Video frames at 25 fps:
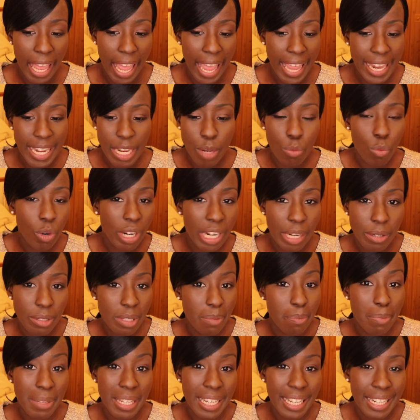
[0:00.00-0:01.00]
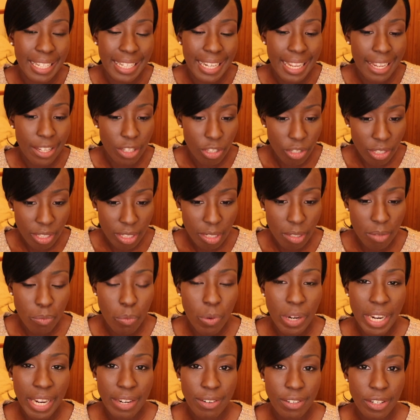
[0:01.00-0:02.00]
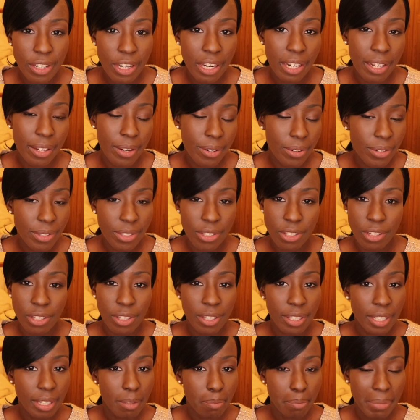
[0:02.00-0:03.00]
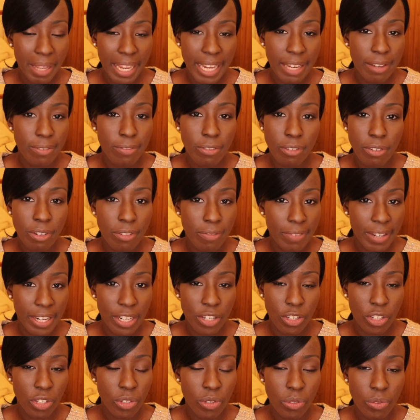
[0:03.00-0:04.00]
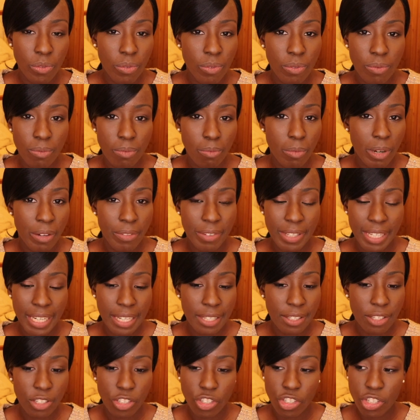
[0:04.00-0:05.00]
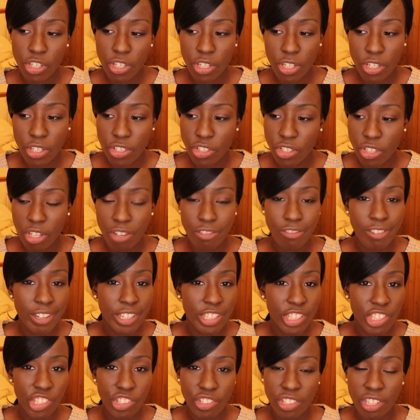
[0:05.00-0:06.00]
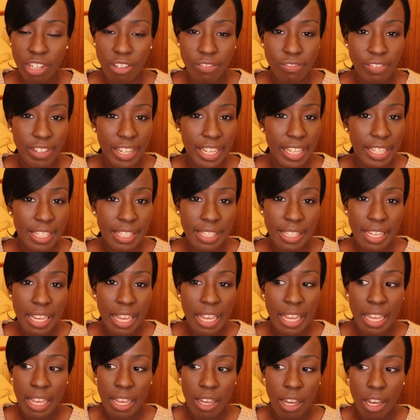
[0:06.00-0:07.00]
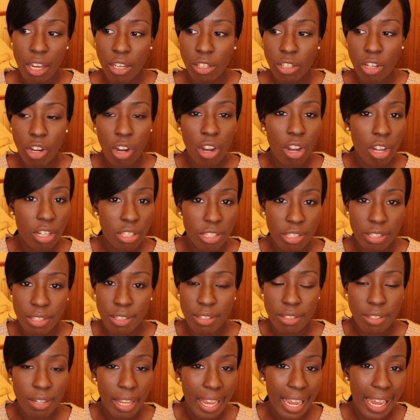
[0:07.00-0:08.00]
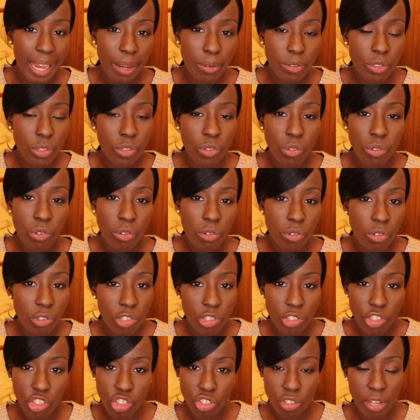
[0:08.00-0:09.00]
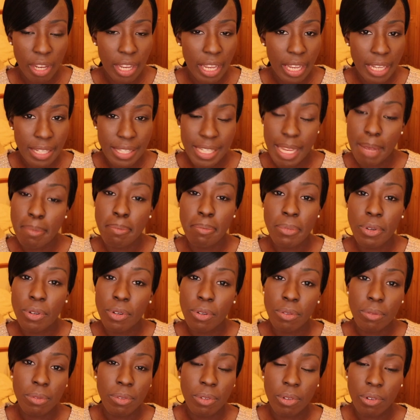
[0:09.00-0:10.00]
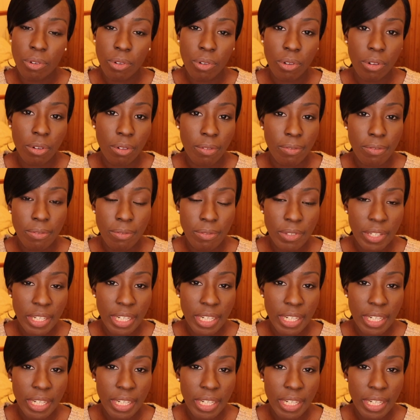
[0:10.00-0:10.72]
anyone else being there. You're going to wear clothes, you're going to pay for a venue, whether that's a church, a registry office, a garden, outdoor temple or,